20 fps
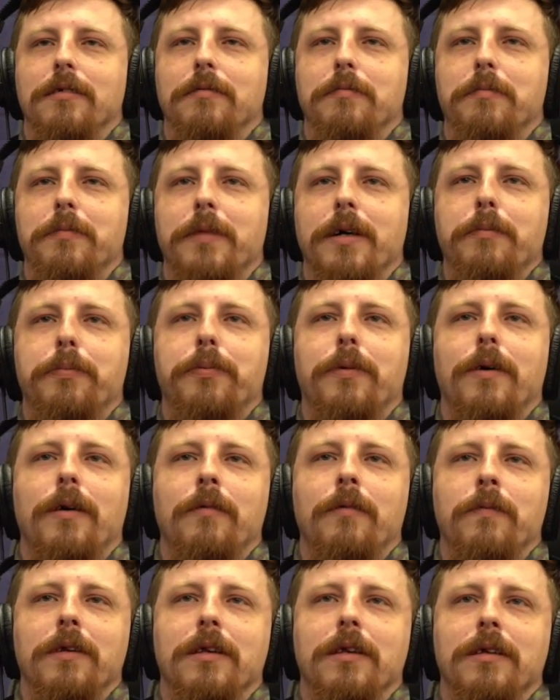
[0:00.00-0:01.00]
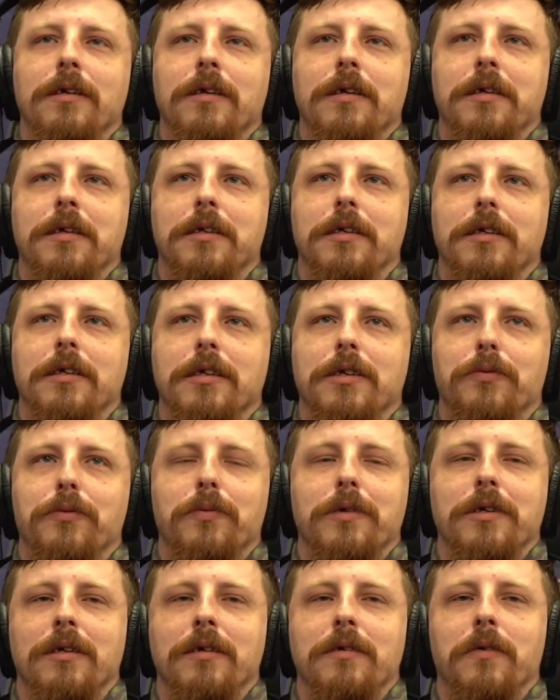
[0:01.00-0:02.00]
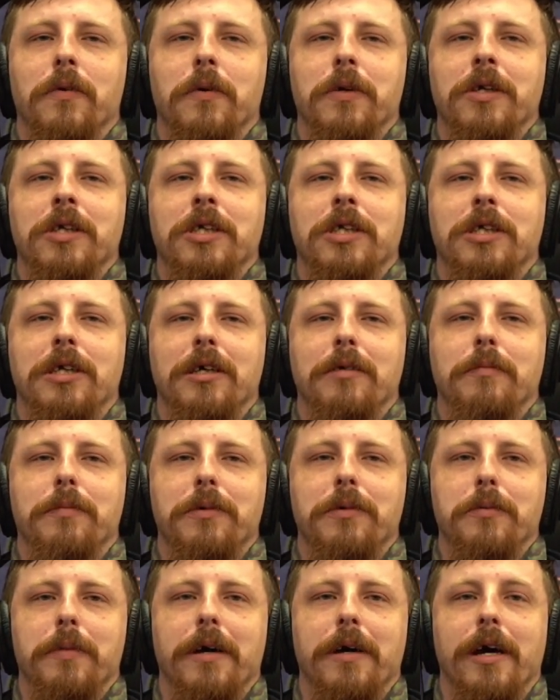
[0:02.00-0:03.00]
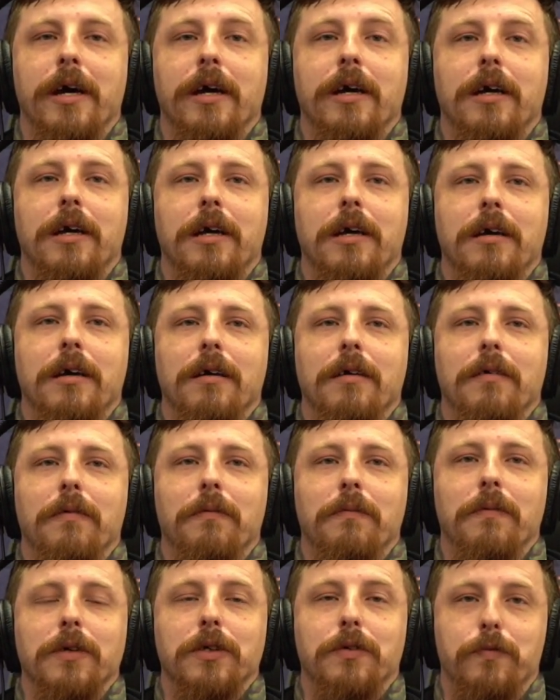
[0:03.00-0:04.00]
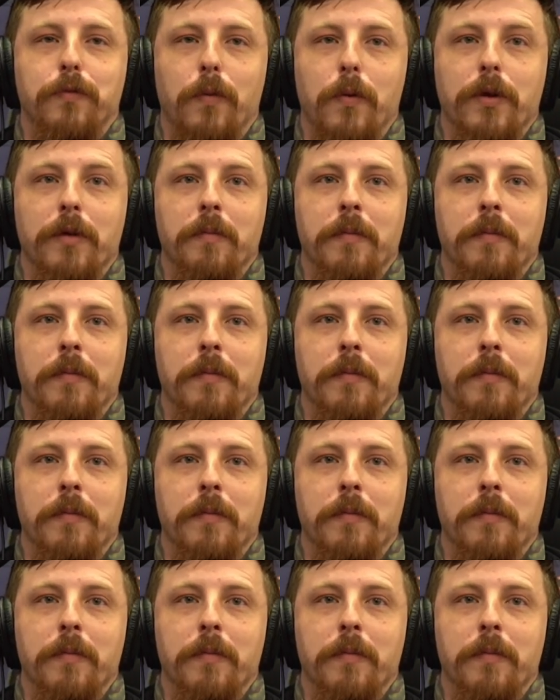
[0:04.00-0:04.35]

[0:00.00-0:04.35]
My problem with it is Randy Orton's debut back was for the